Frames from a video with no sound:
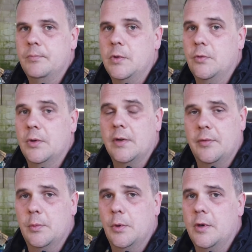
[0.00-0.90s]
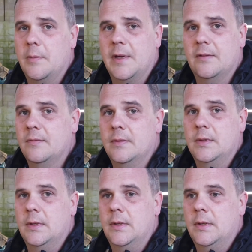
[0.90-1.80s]
you've got nothing to worry about,
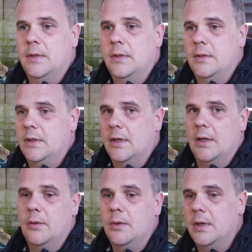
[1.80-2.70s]
you know.